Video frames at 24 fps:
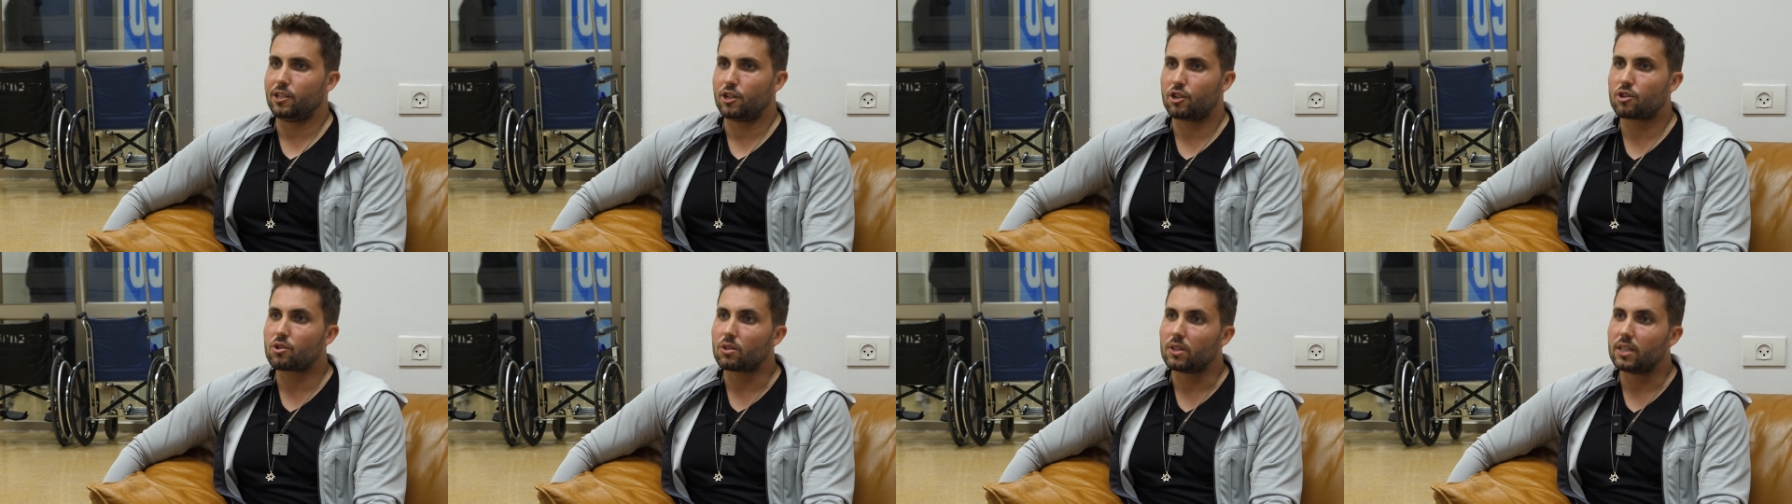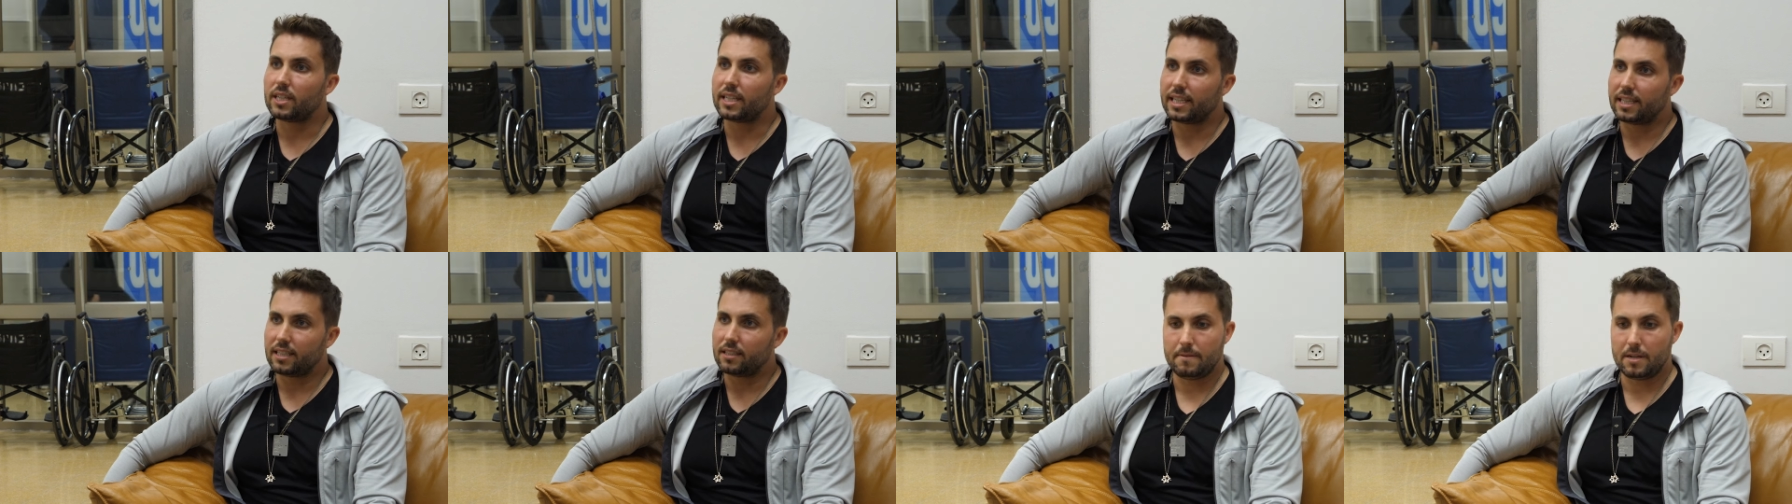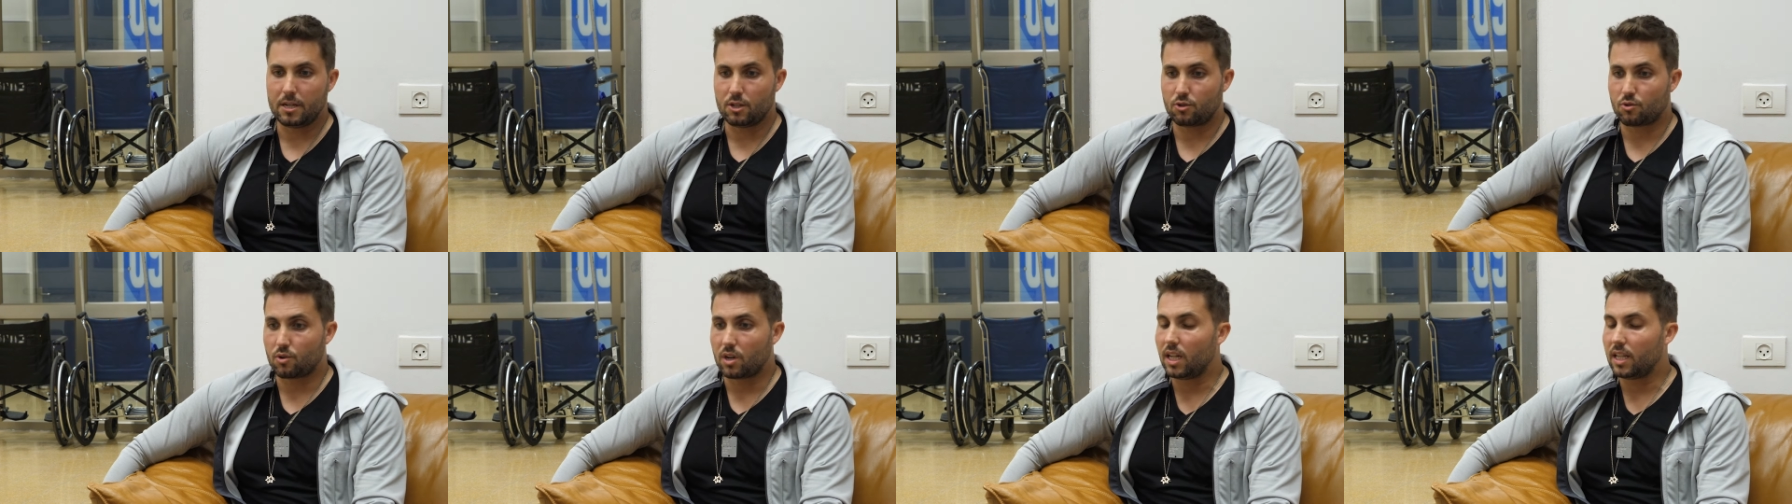destroying
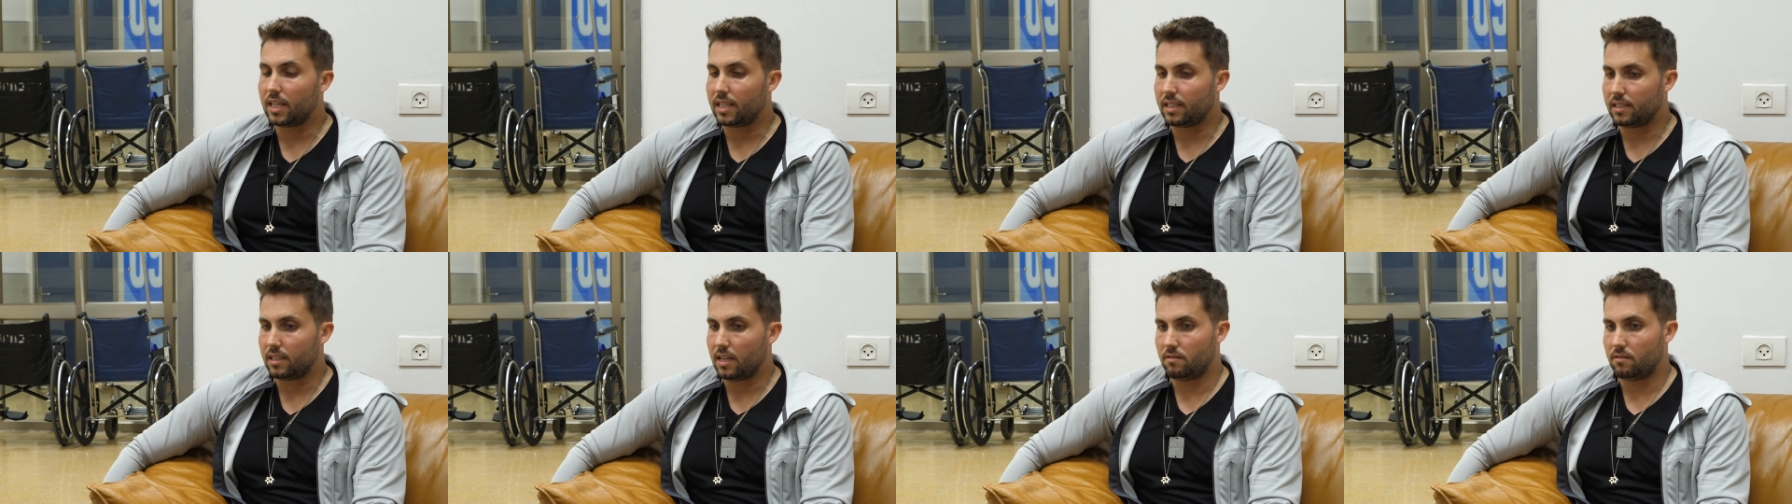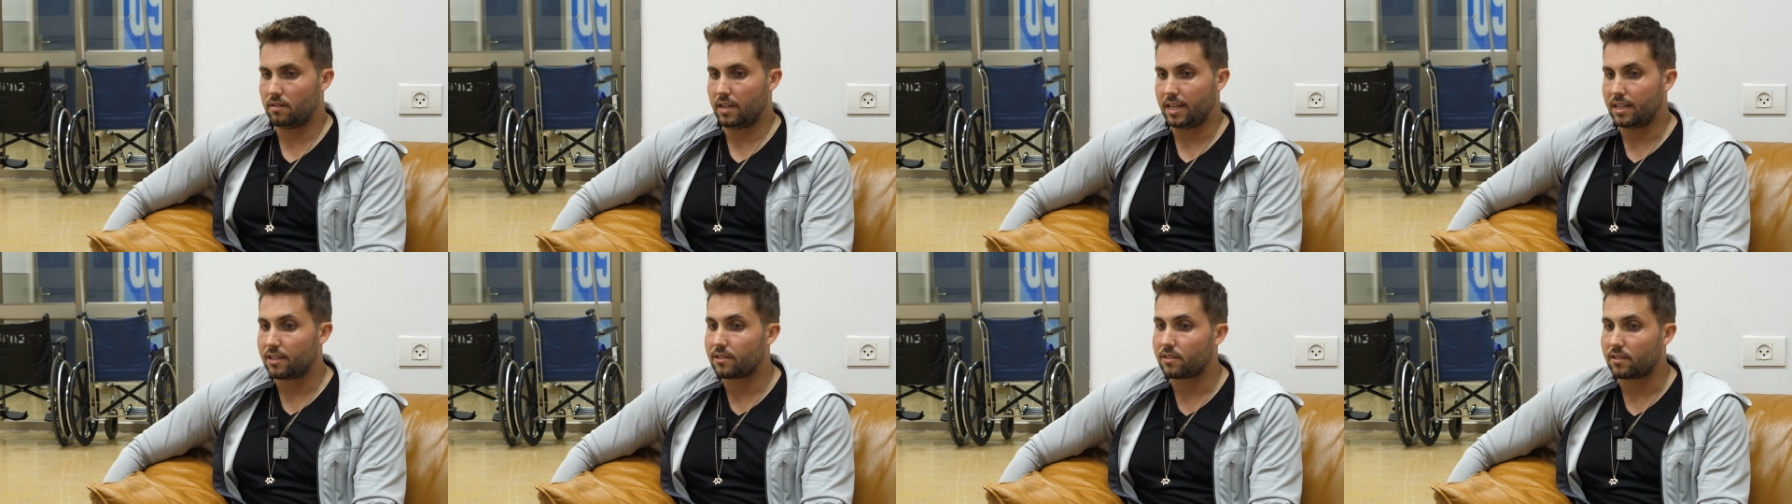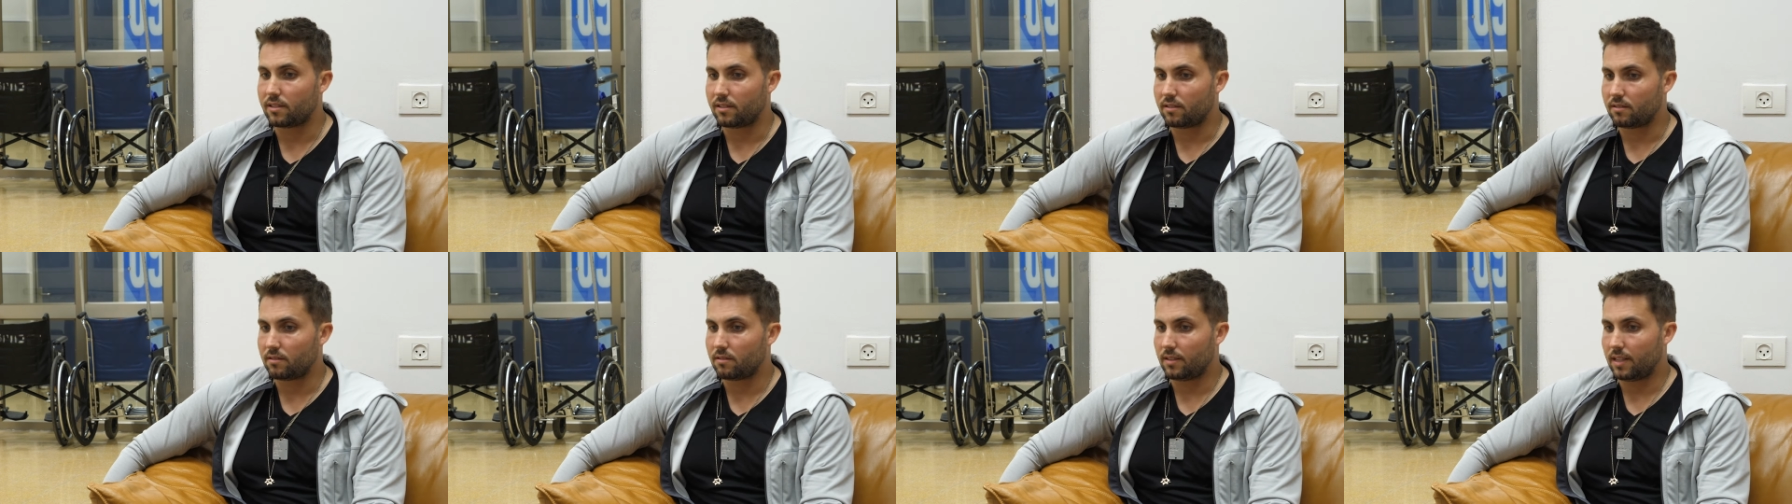Israel and
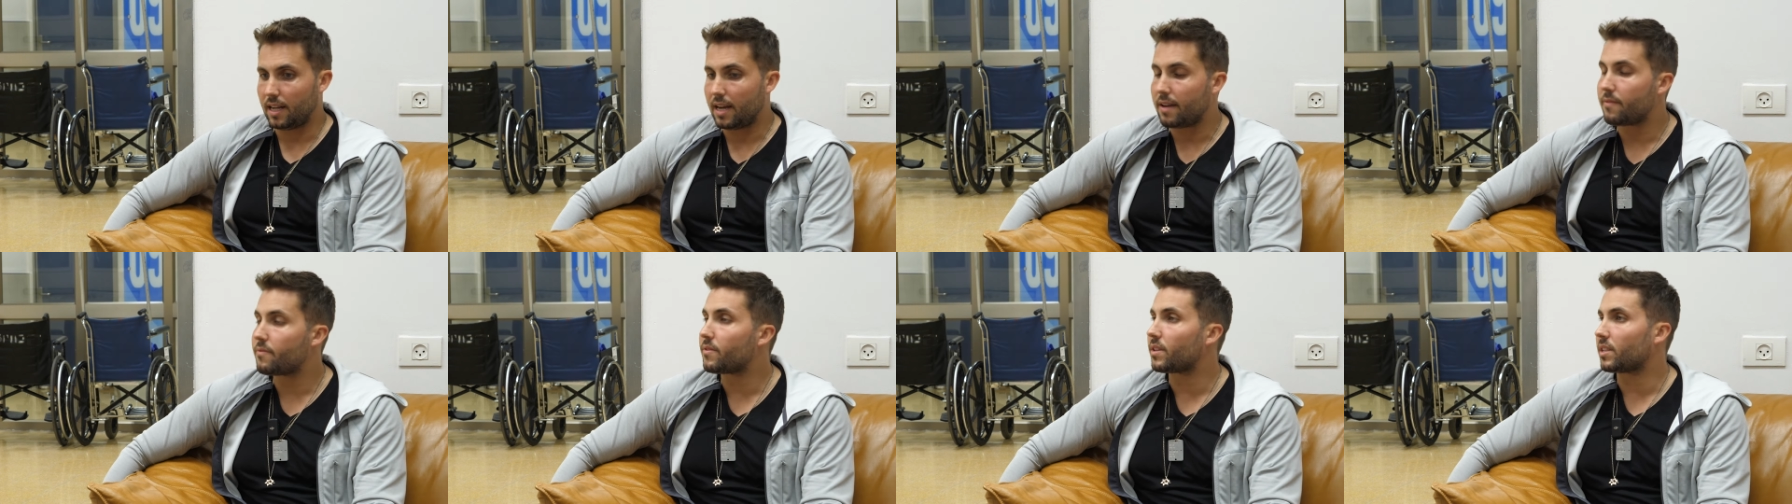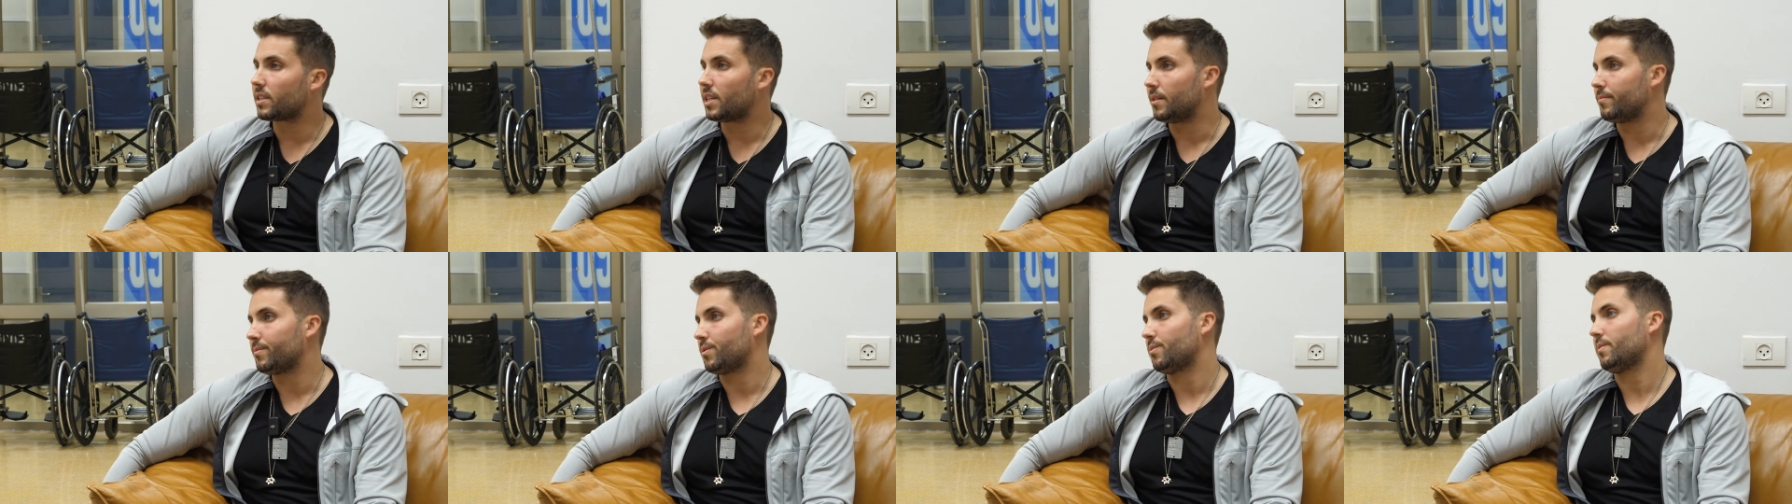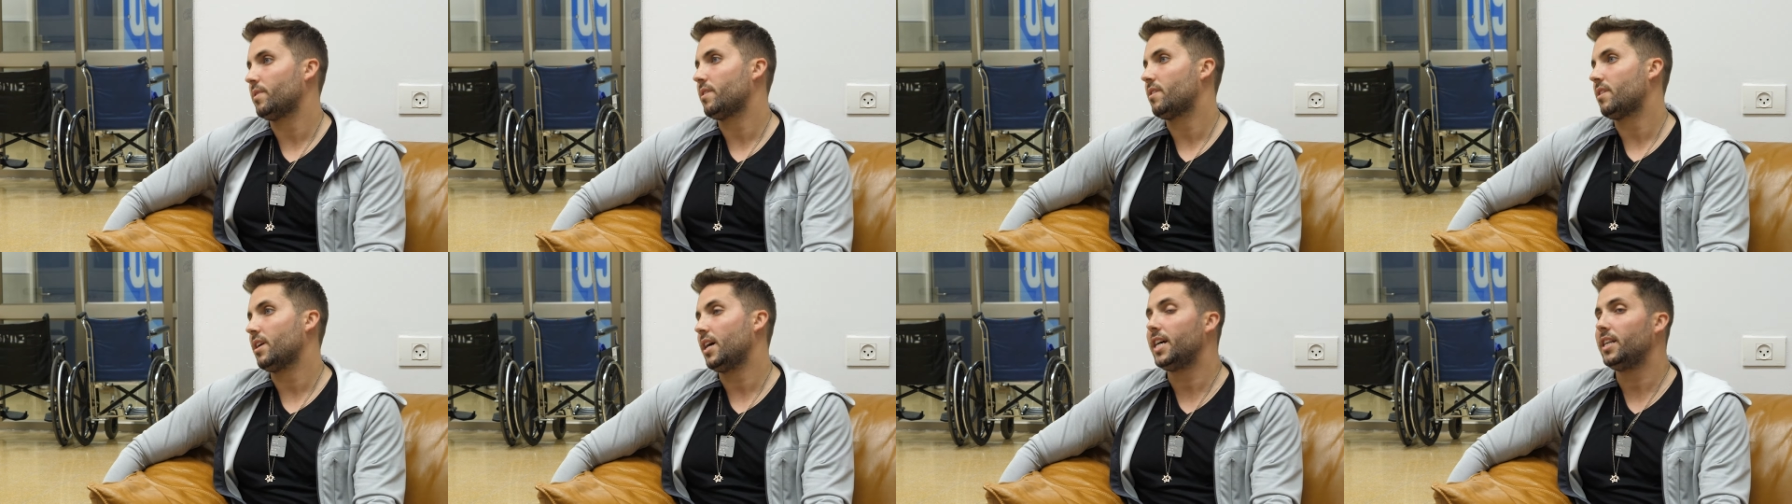innocent life that comes
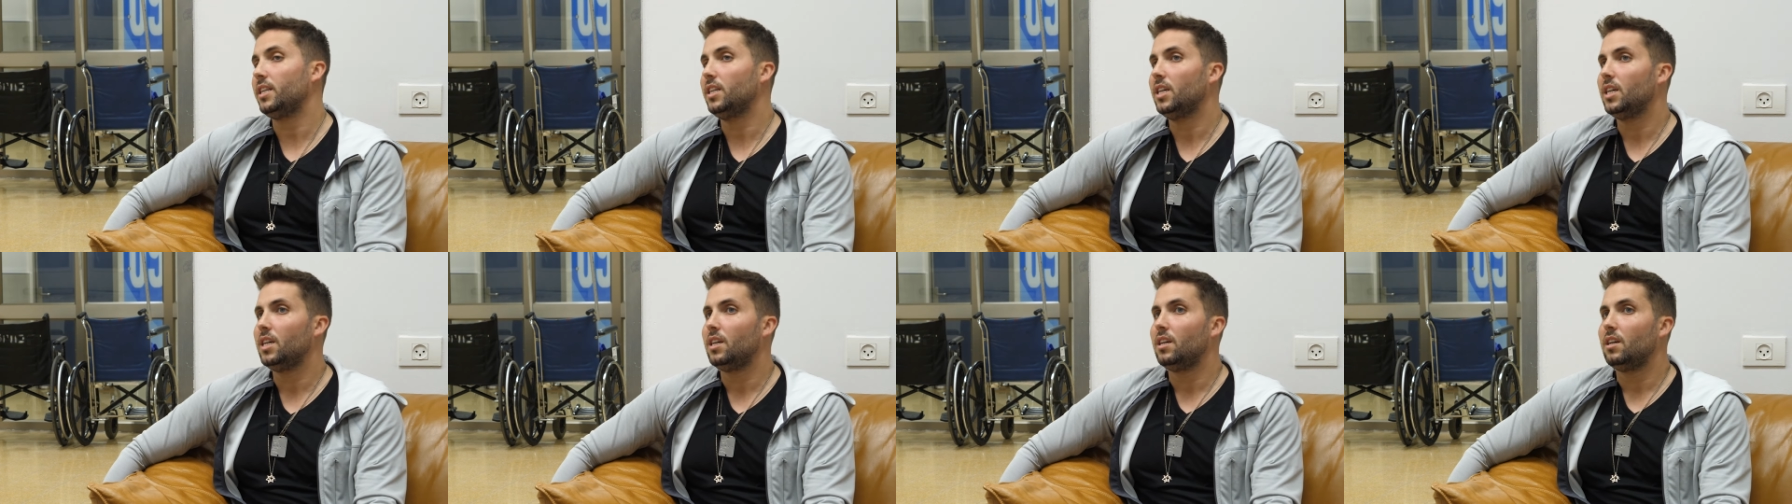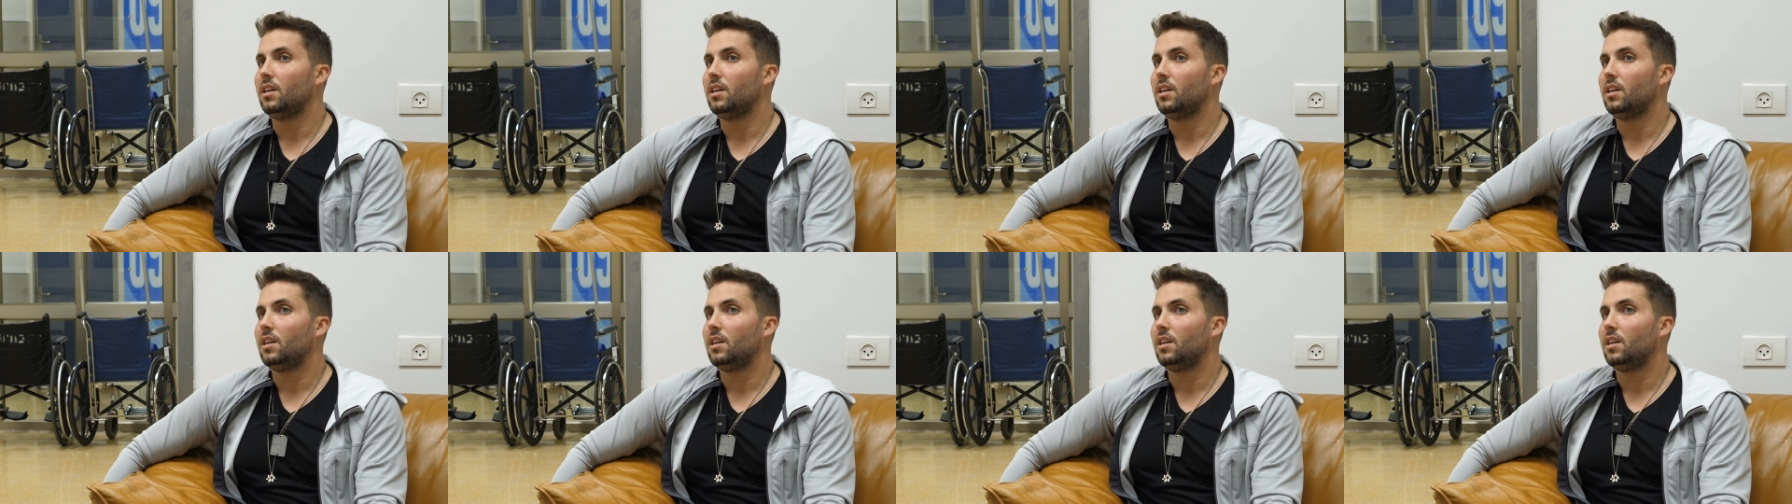with that.